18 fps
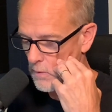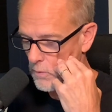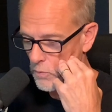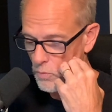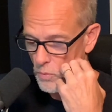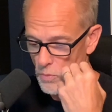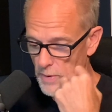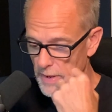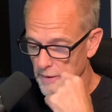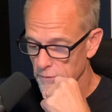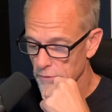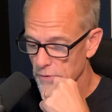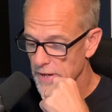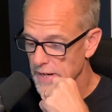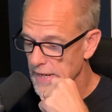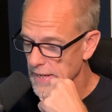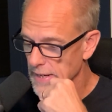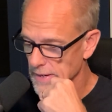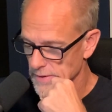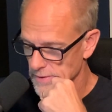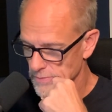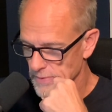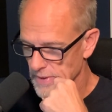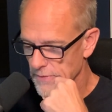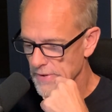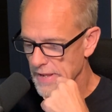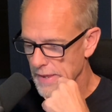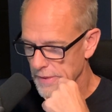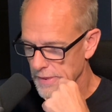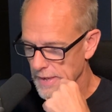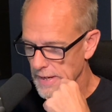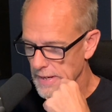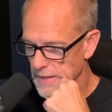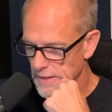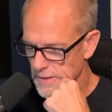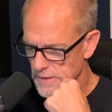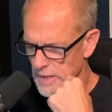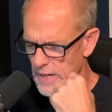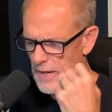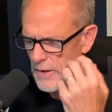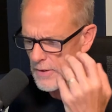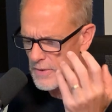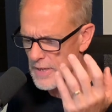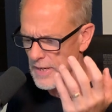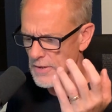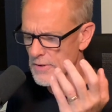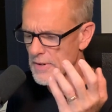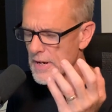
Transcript: whatever it is, whatever that thing is. And a lot of those things are